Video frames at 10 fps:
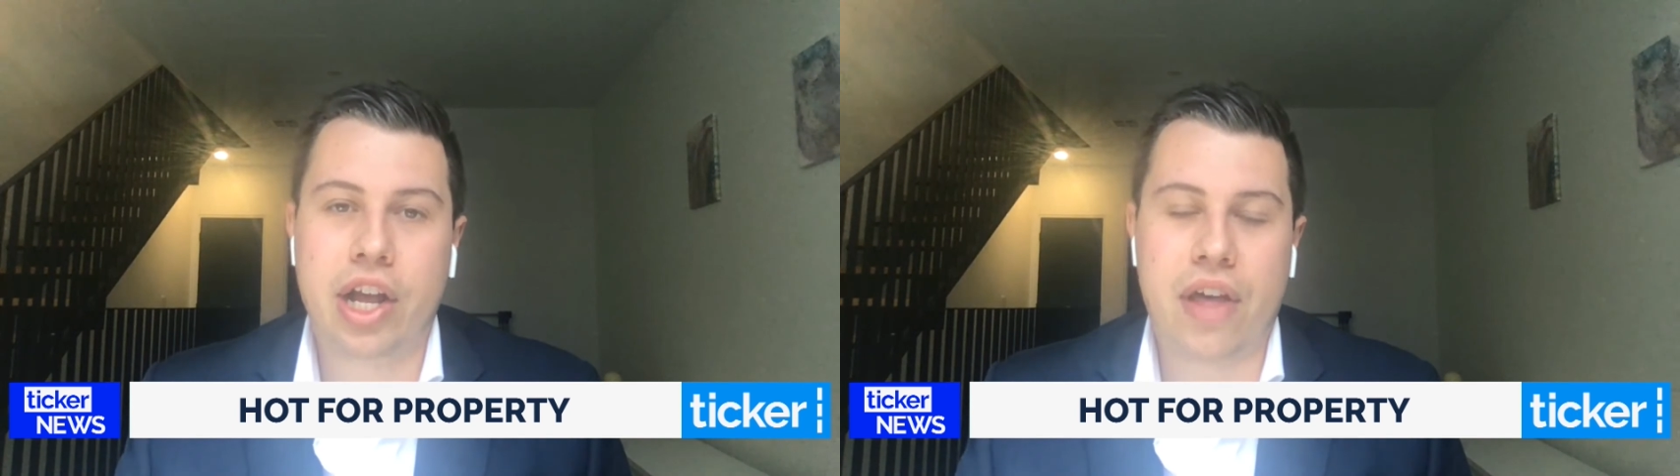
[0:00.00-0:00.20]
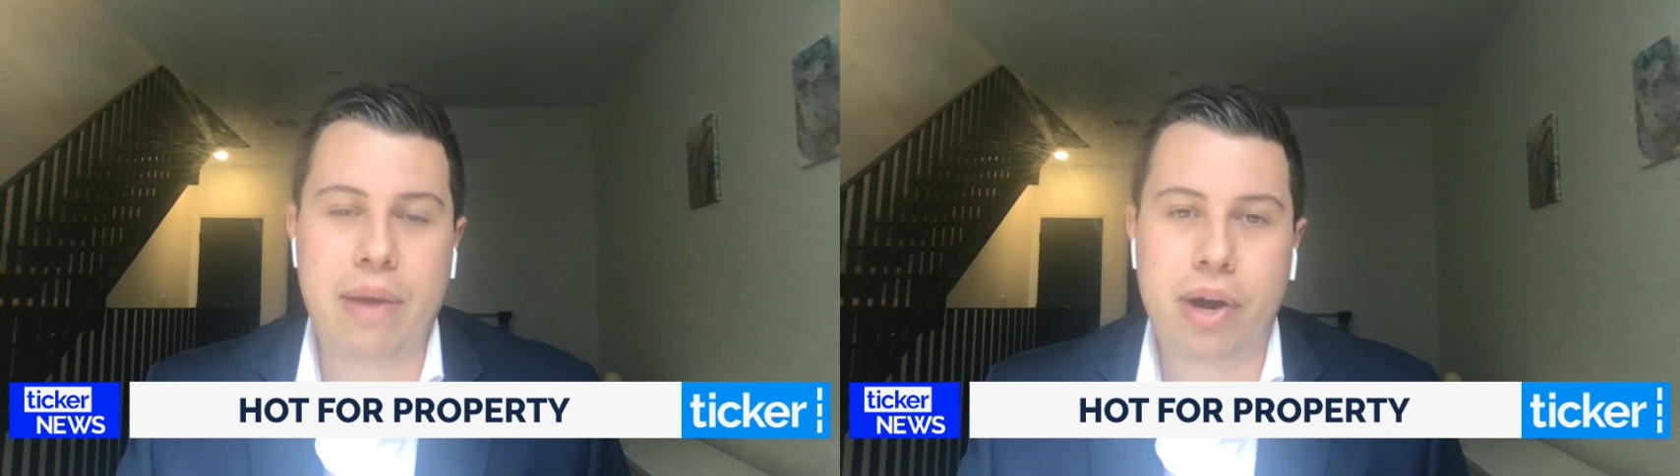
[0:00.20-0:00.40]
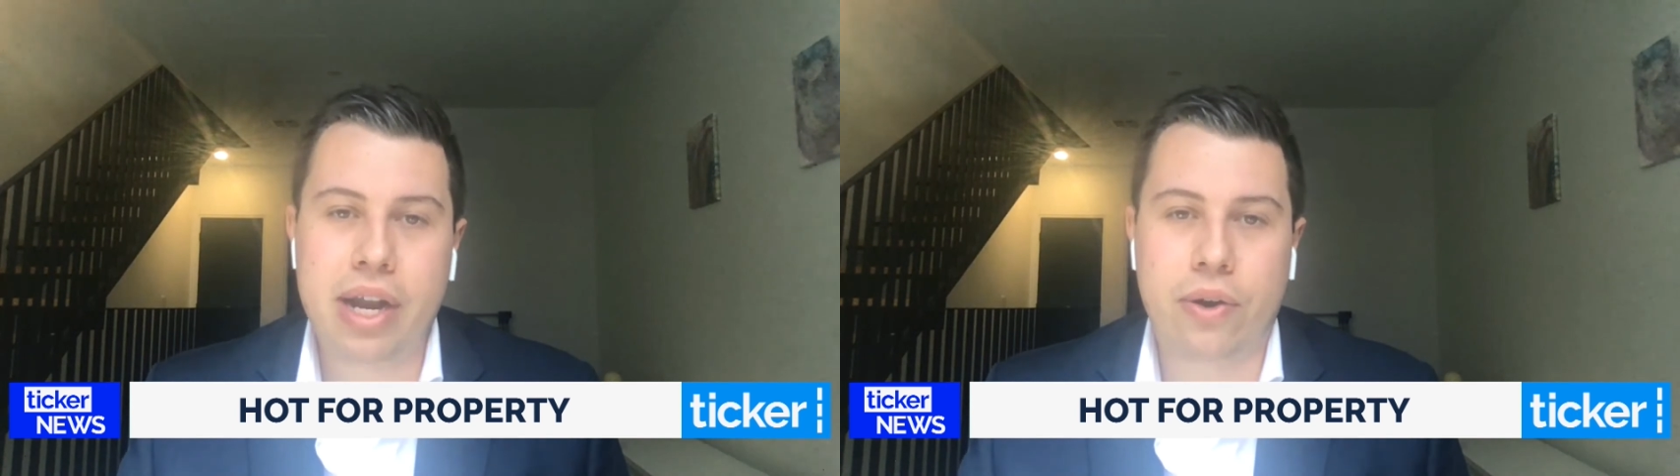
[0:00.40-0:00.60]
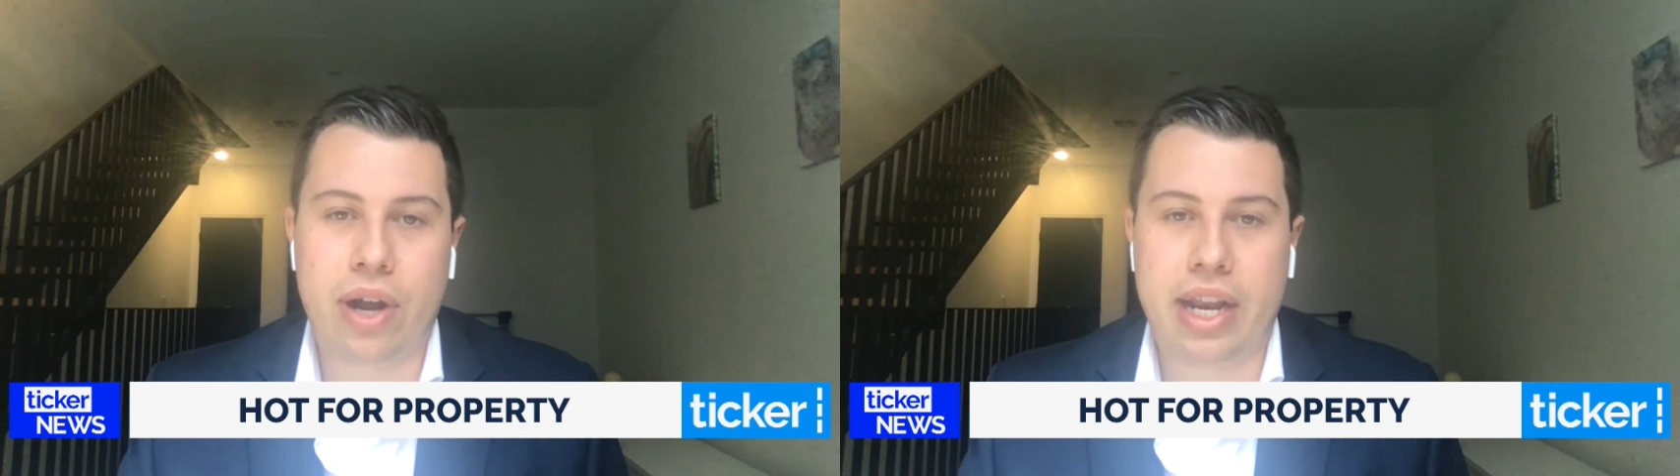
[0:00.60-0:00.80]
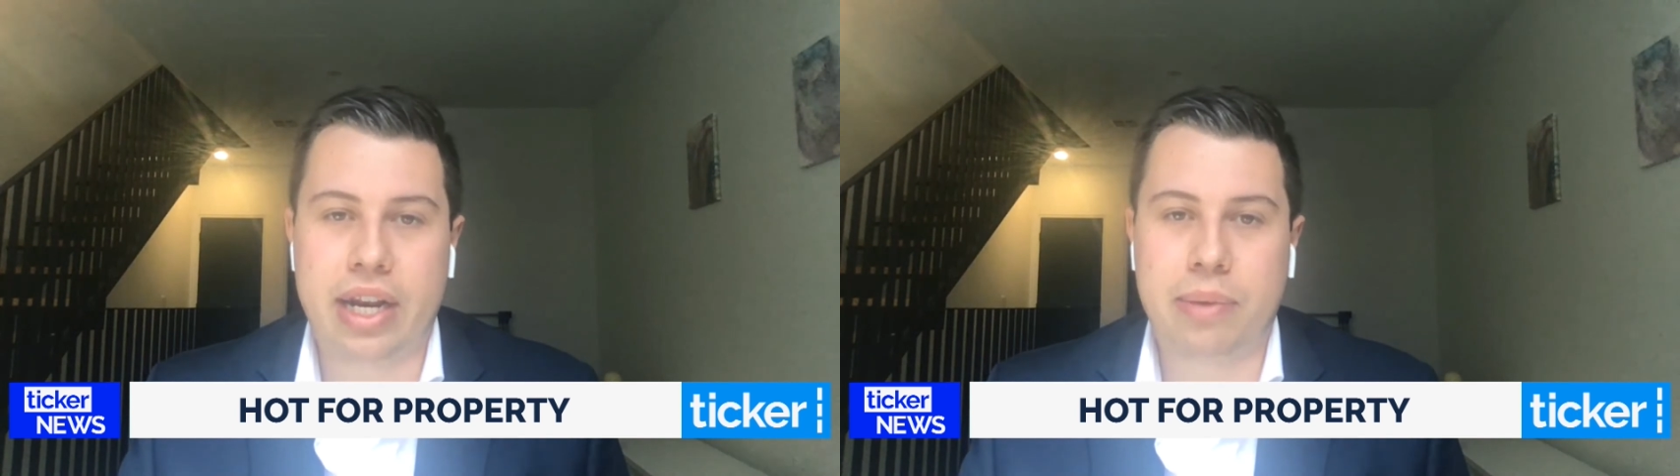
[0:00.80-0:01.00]
they might
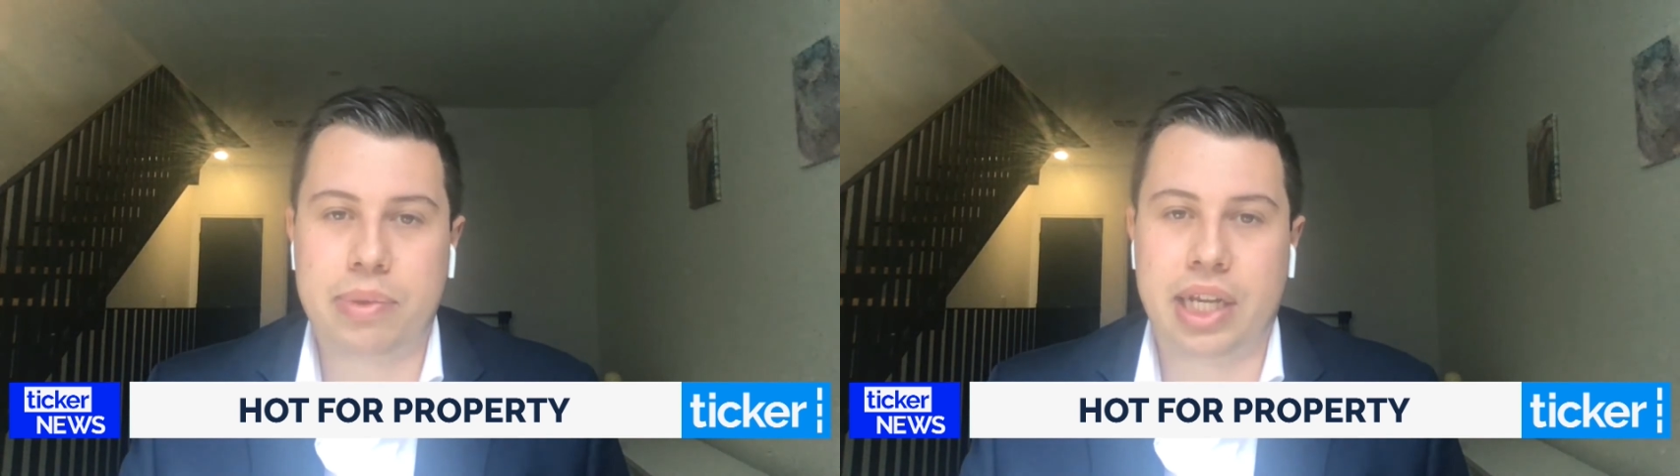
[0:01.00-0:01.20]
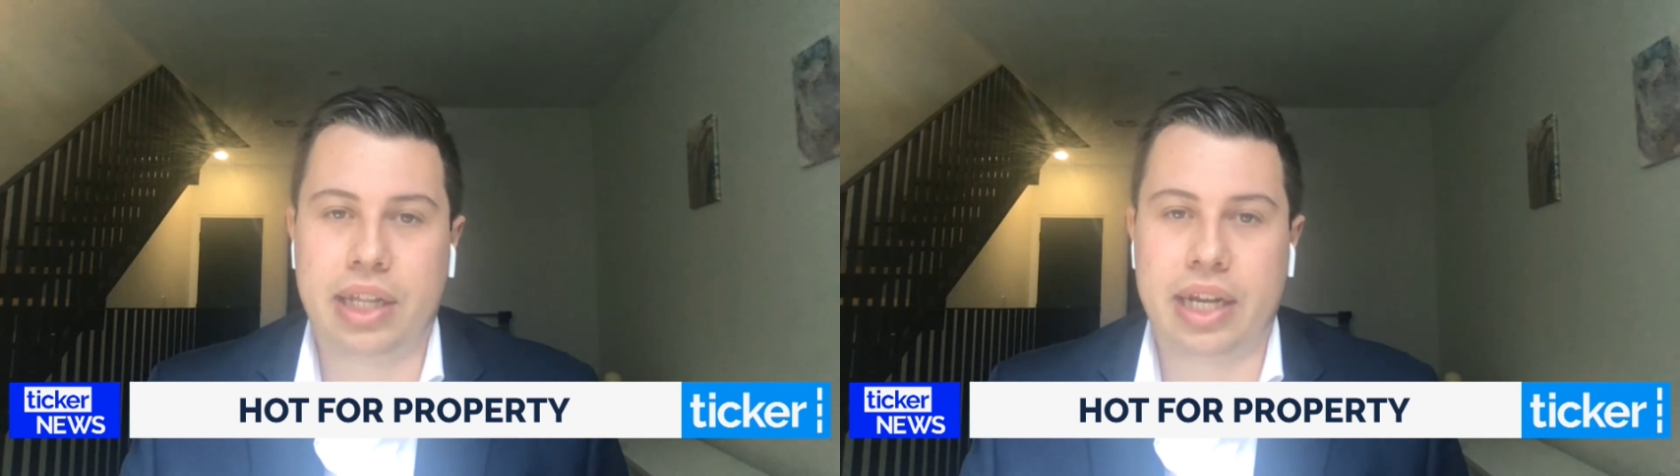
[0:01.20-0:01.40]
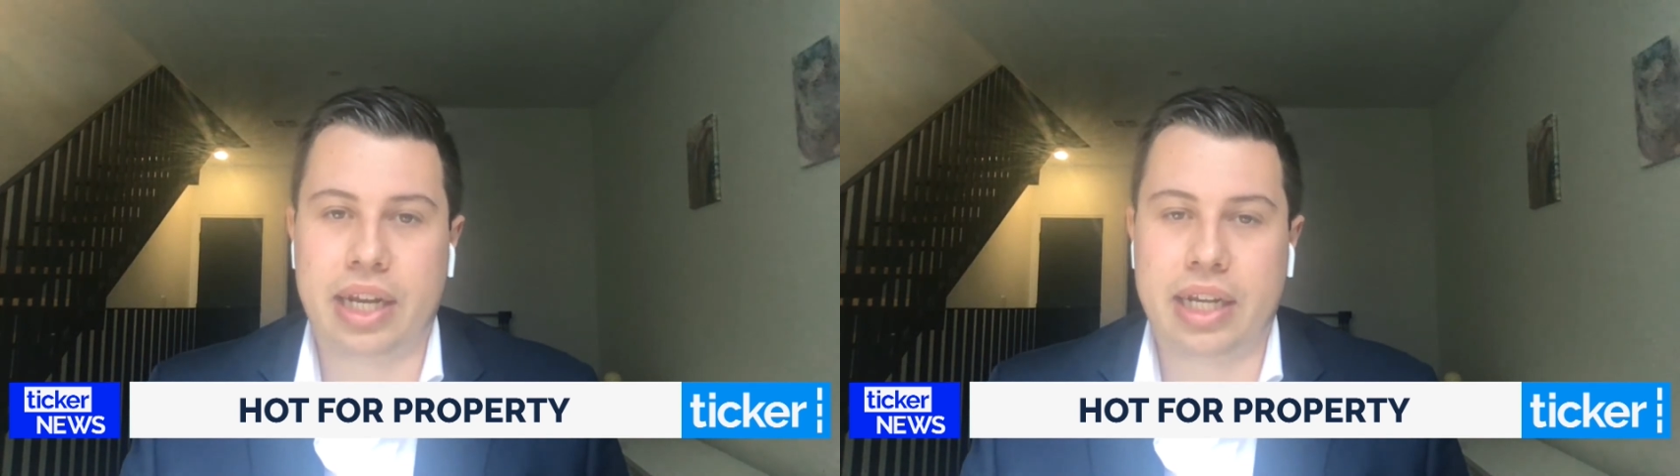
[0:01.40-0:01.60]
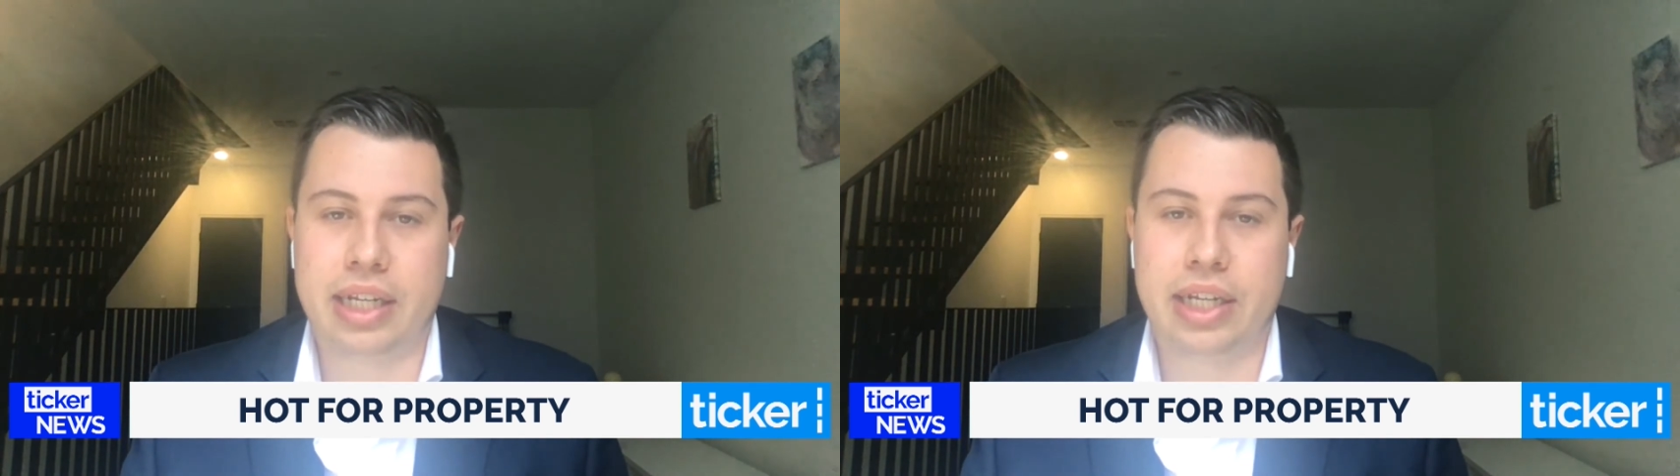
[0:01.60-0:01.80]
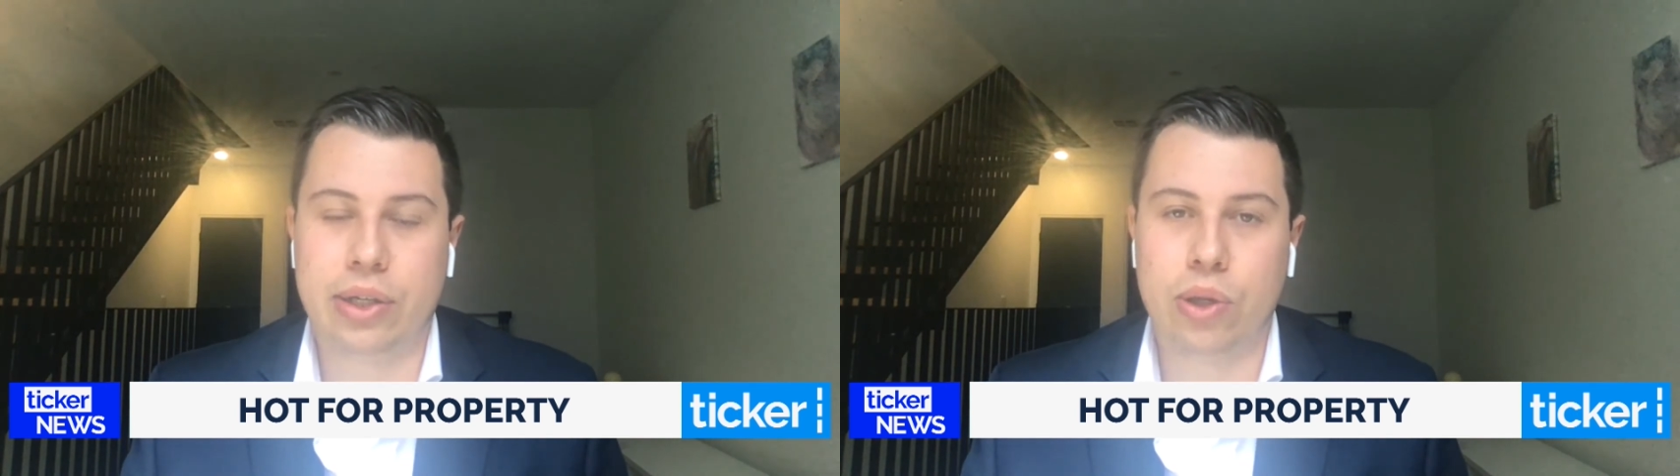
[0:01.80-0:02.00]
not end up selling it
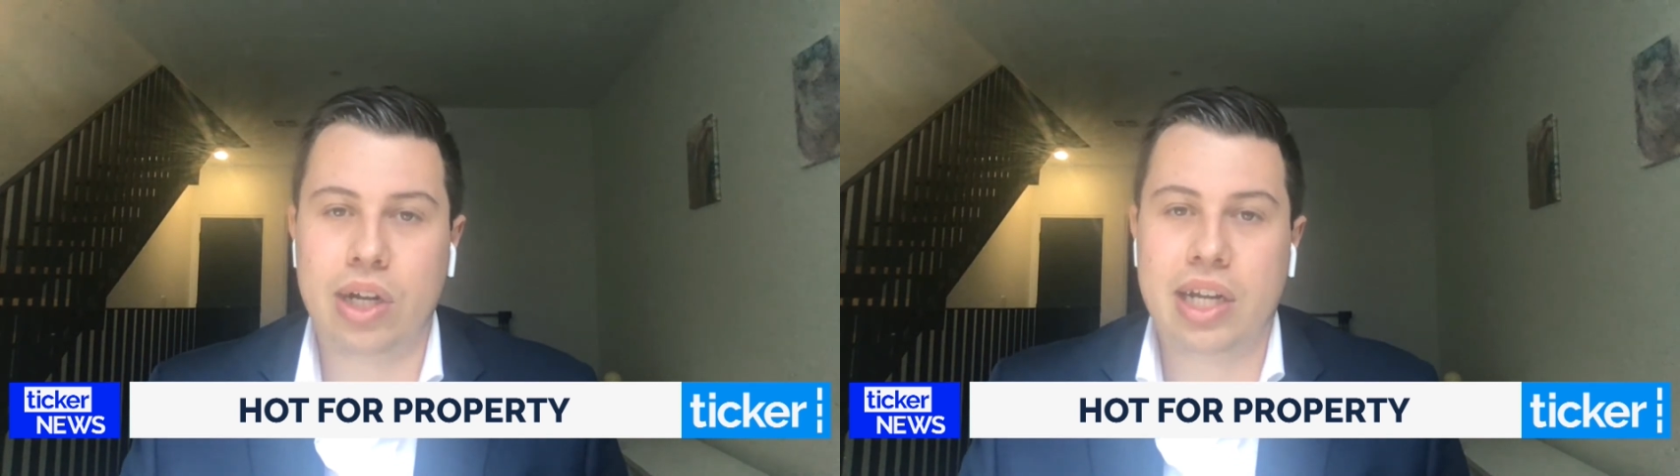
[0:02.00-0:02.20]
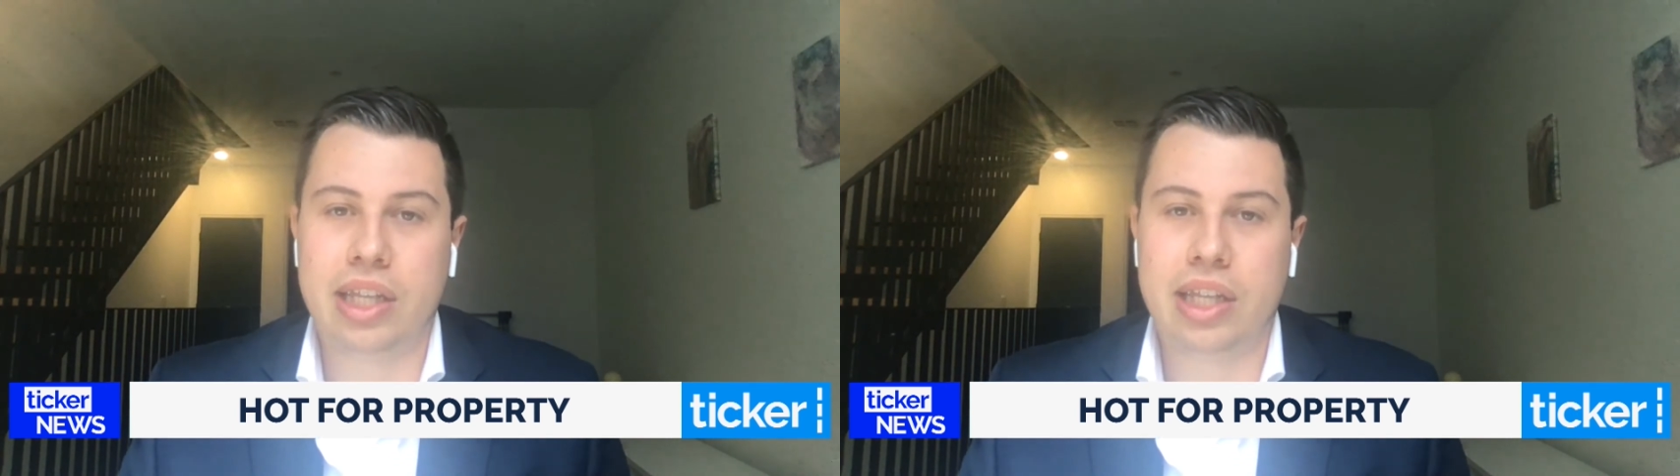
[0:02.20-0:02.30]
until